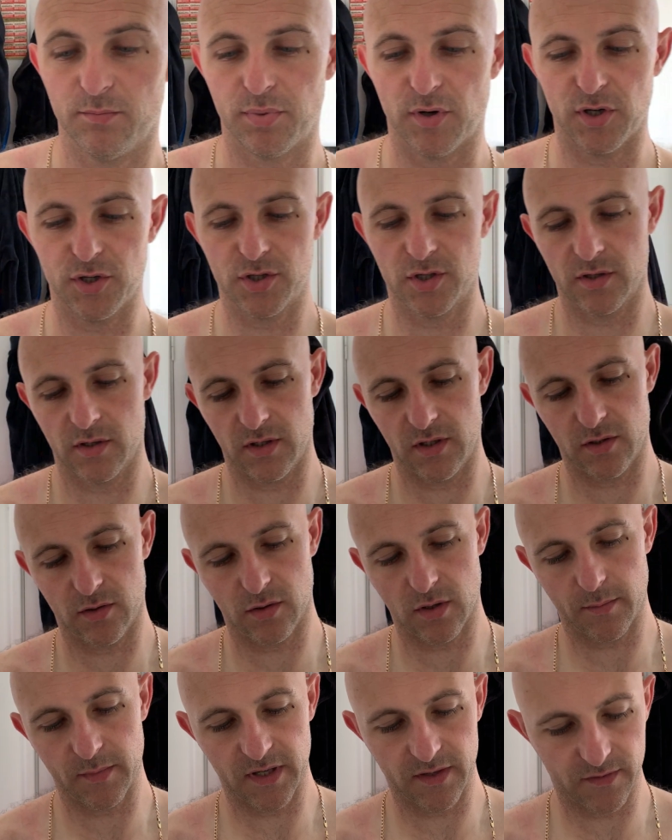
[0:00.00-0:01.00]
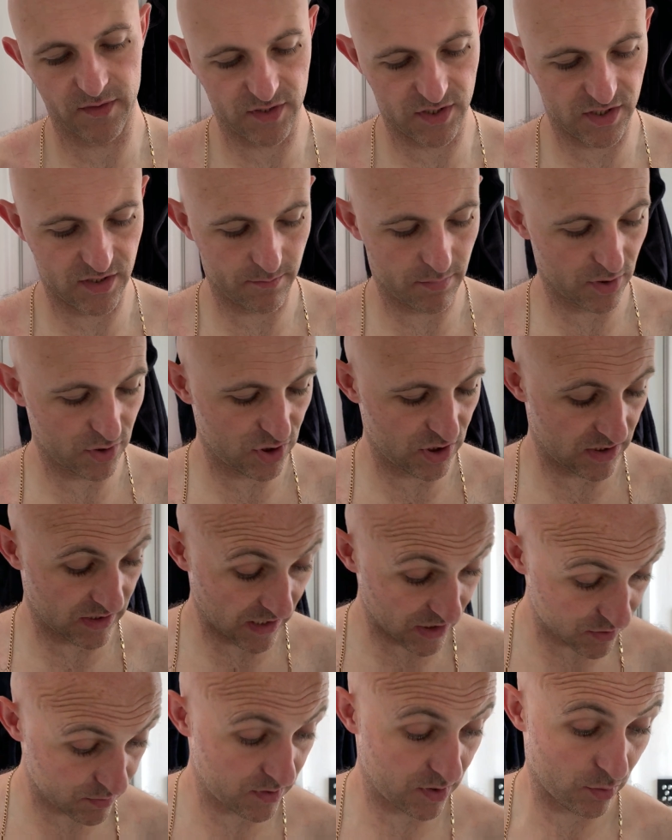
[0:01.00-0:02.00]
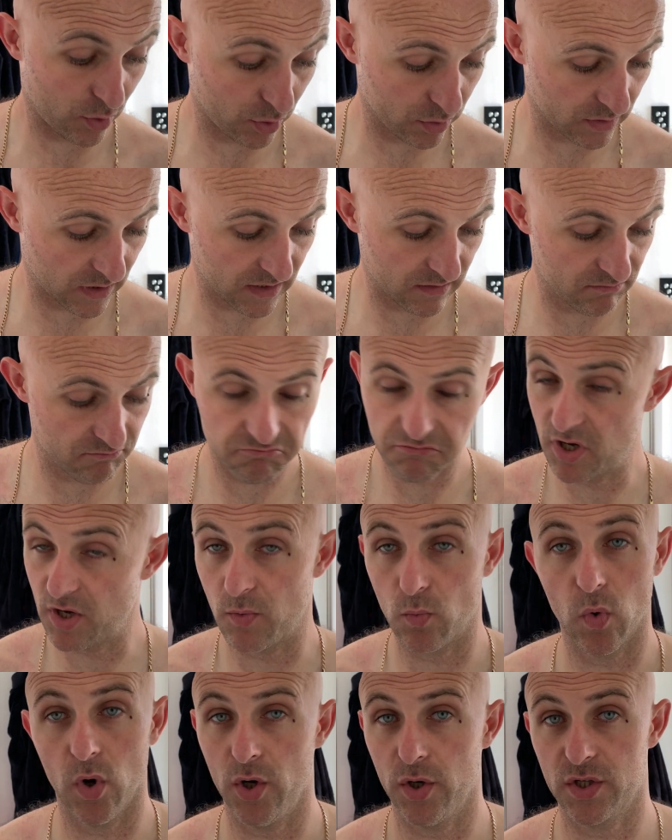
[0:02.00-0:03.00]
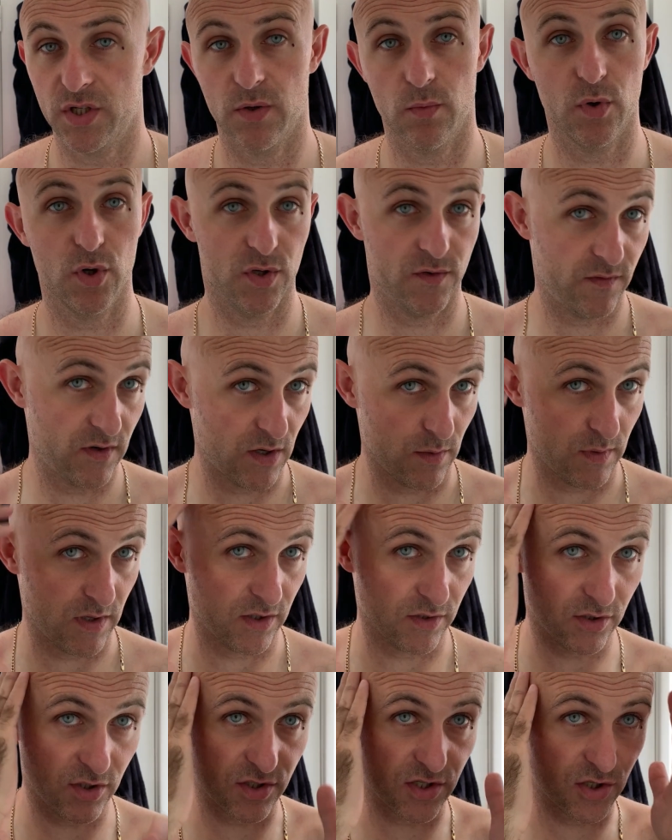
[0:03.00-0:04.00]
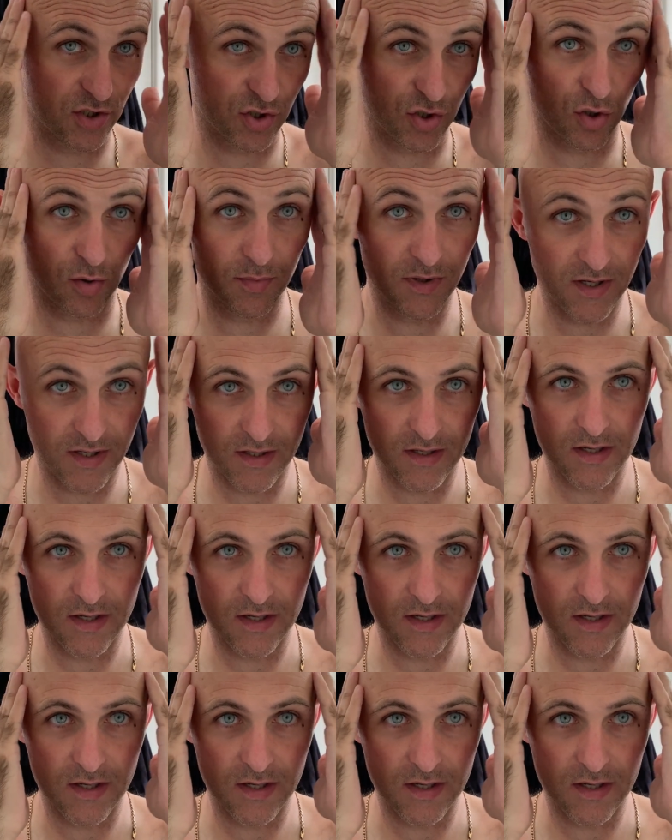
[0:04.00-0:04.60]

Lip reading: brush, you know. I mean, if it's your budget and that's what you're on, then it works. It works very well. It does its job.